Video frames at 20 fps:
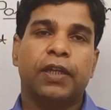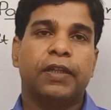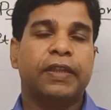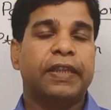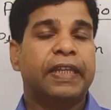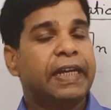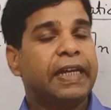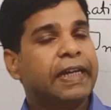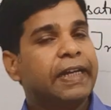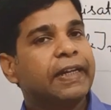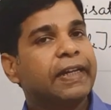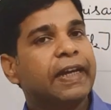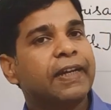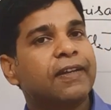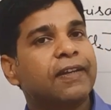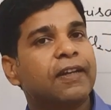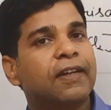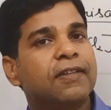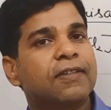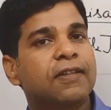then it
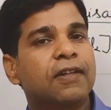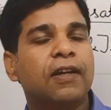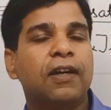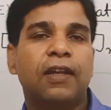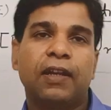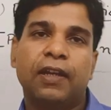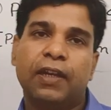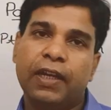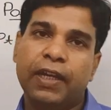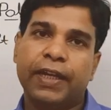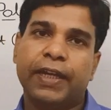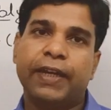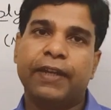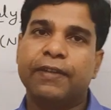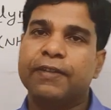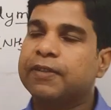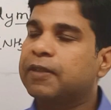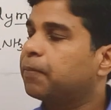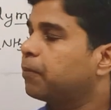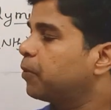acts as a ligand.
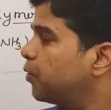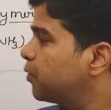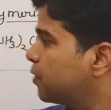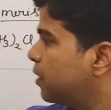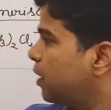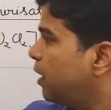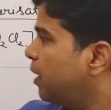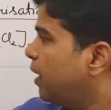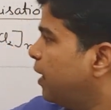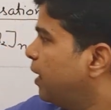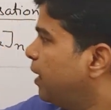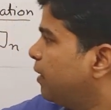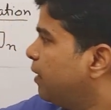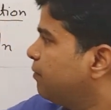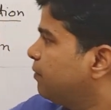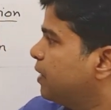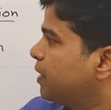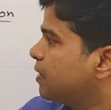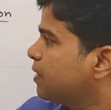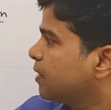Suppose I
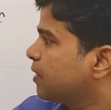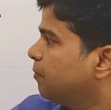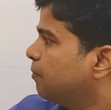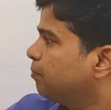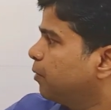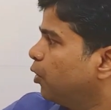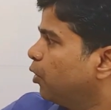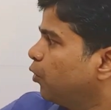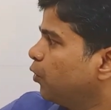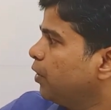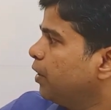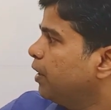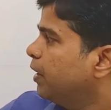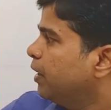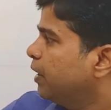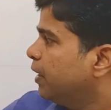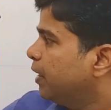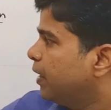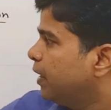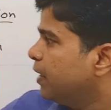have this compound.
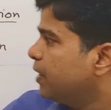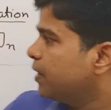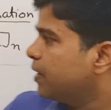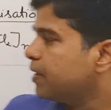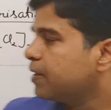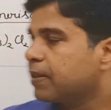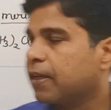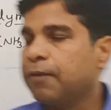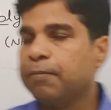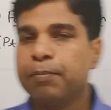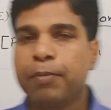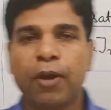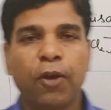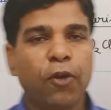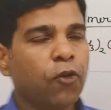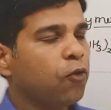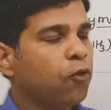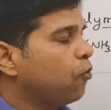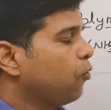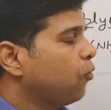In this compound,